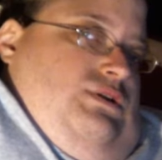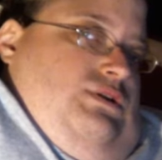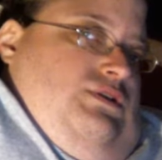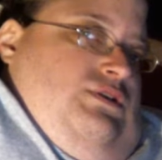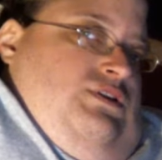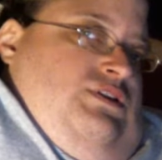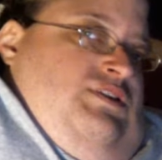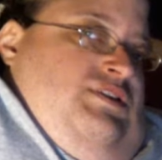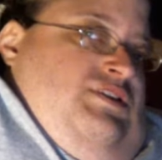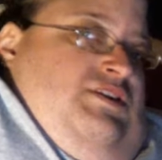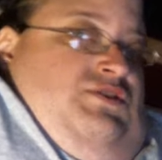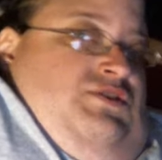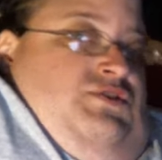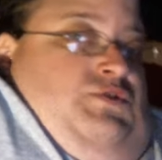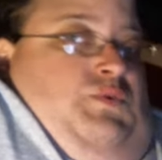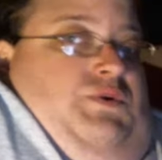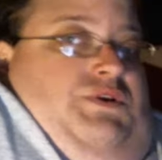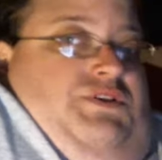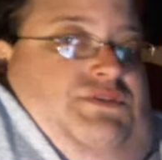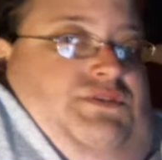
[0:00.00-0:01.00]

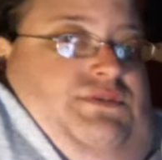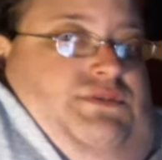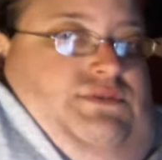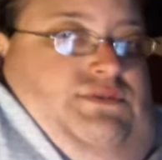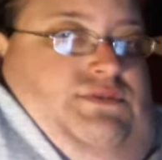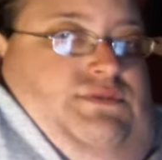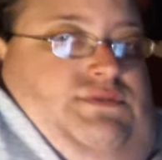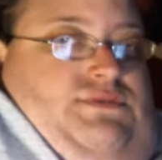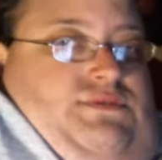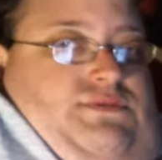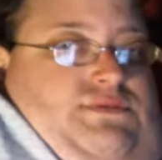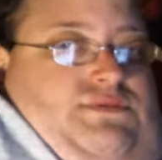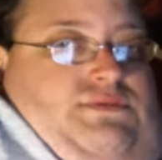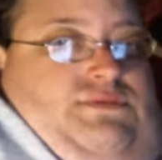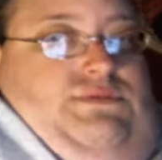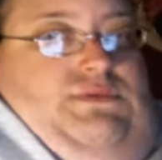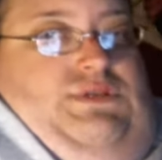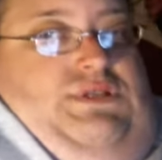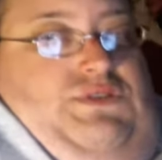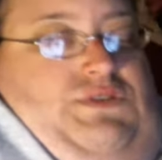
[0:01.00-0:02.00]
situational
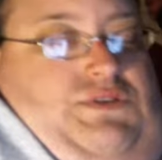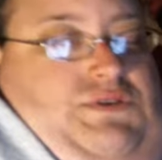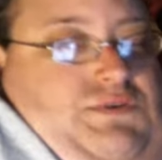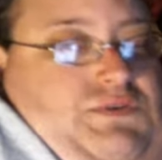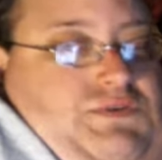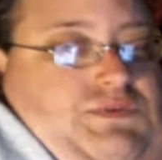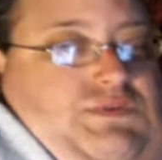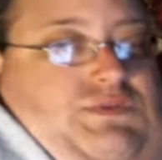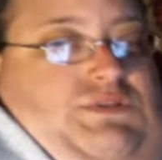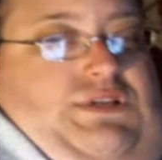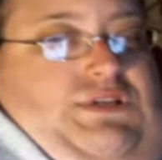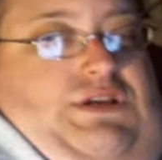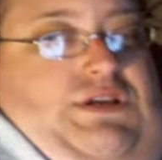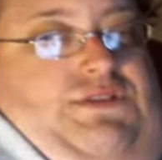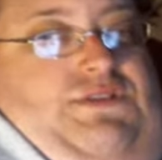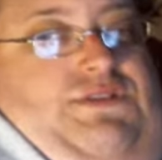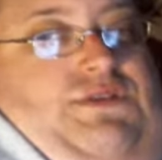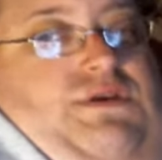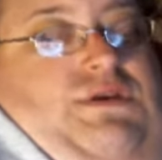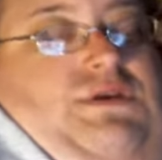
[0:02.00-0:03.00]
issues, I
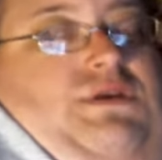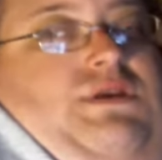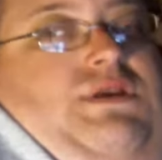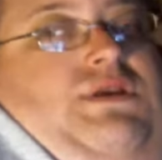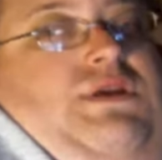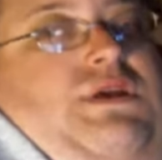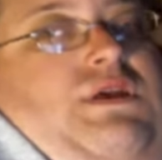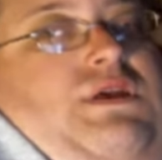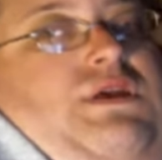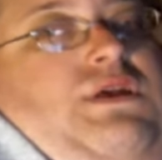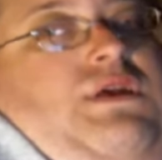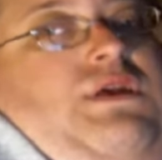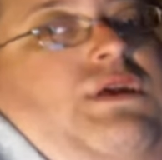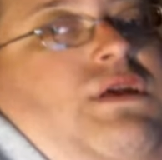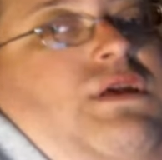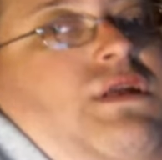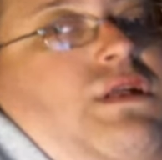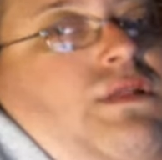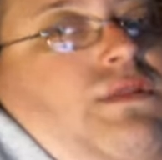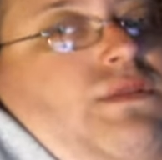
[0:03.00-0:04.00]
think,
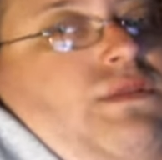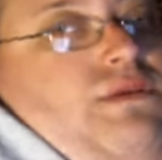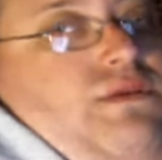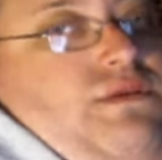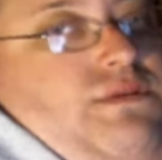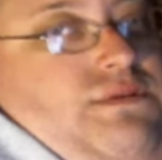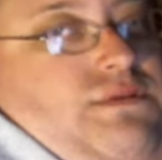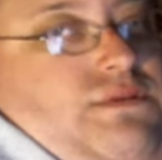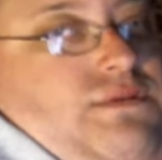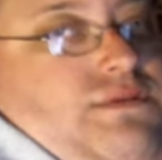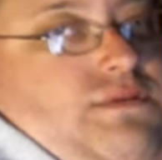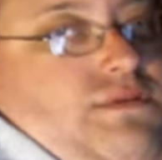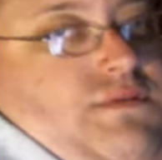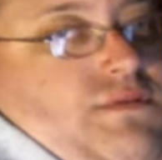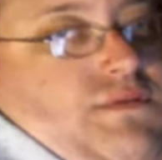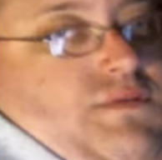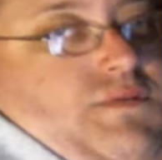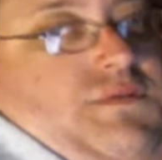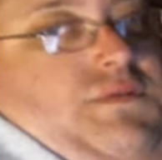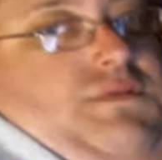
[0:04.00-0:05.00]
than
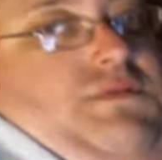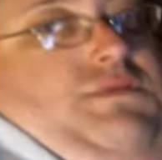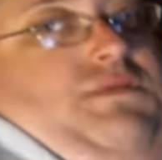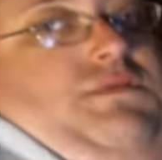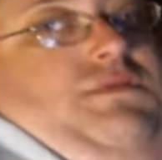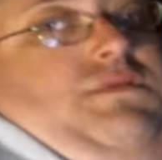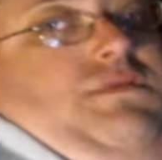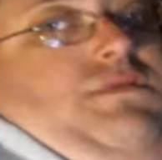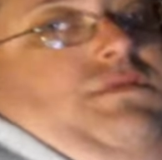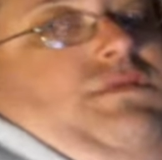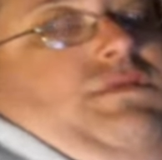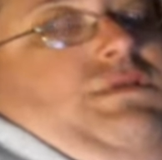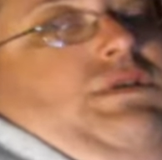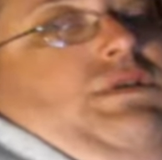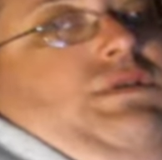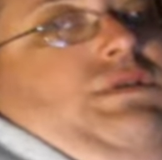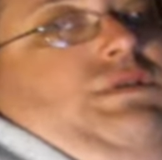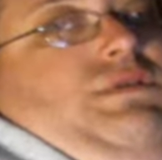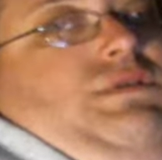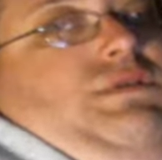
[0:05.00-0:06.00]

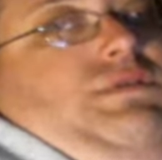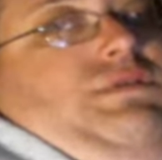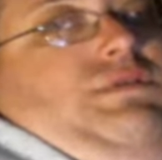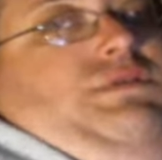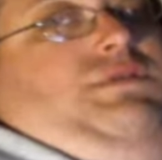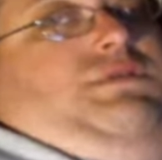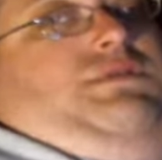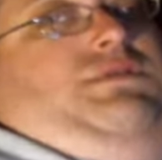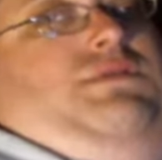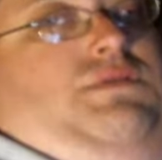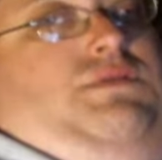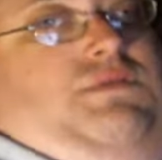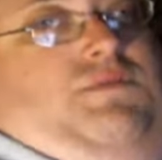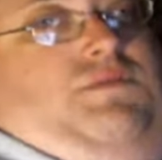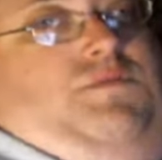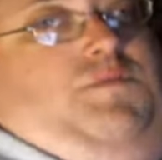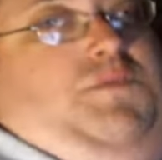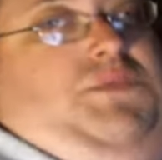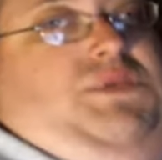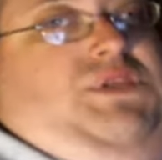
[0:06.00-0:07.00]
uh,
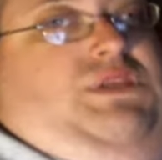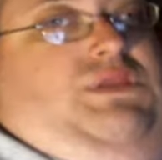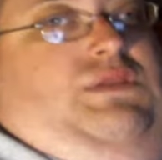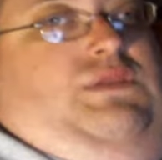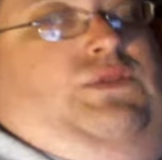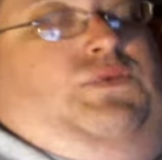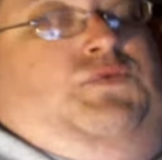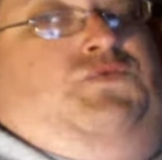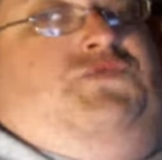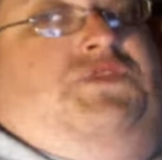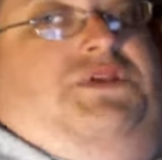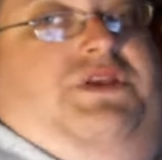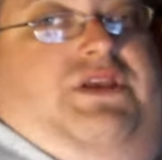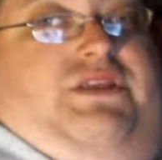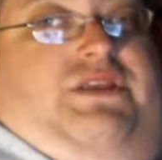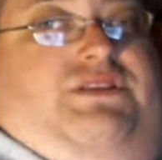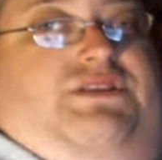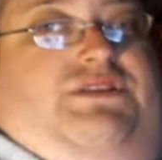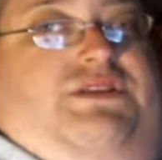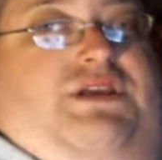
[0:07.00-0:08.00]
me losing
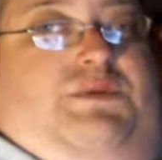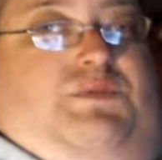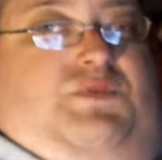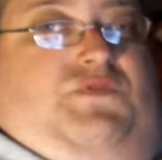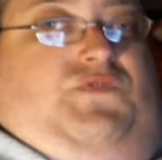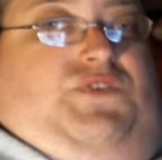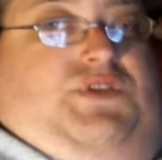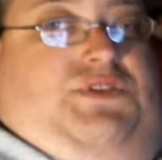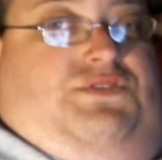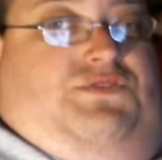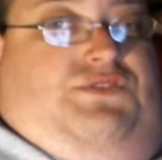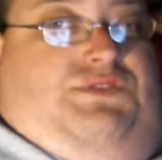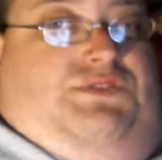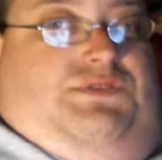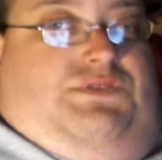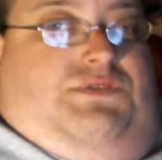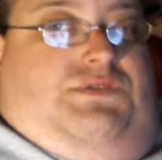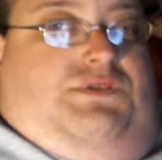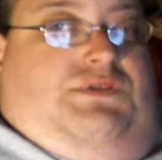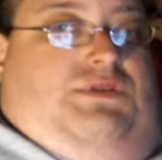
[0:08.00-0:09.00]
any type of
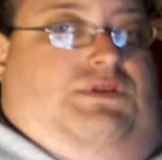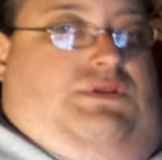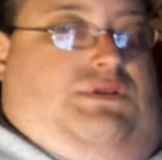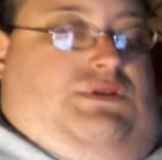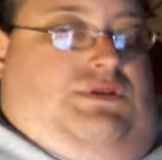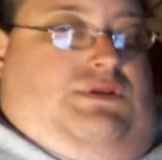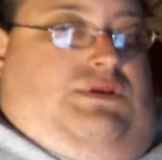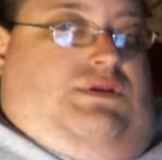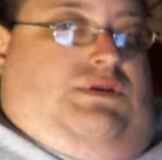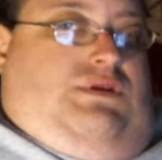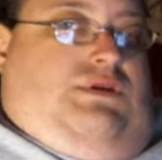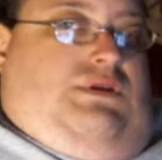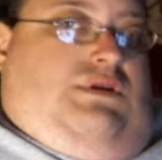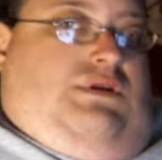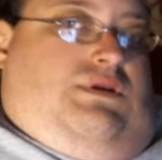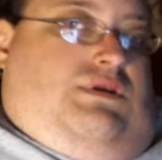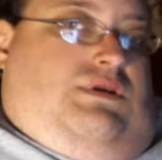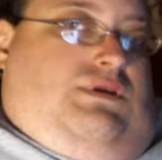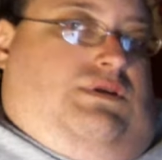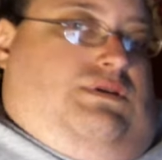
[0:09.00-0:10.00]
interest.
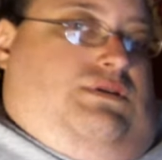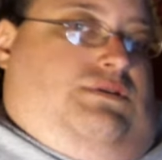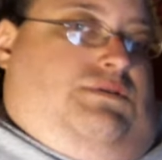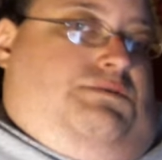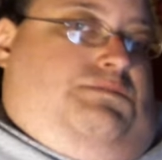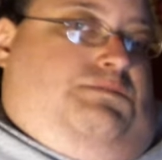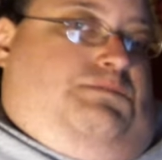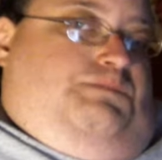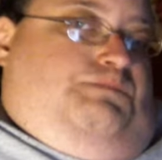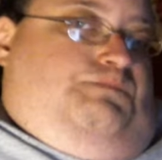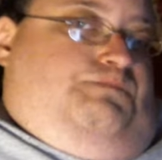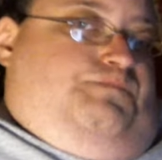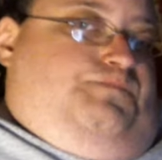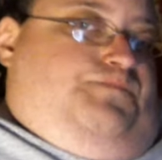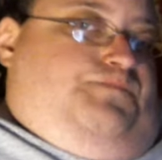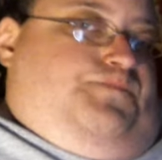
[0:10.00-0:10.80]
Um,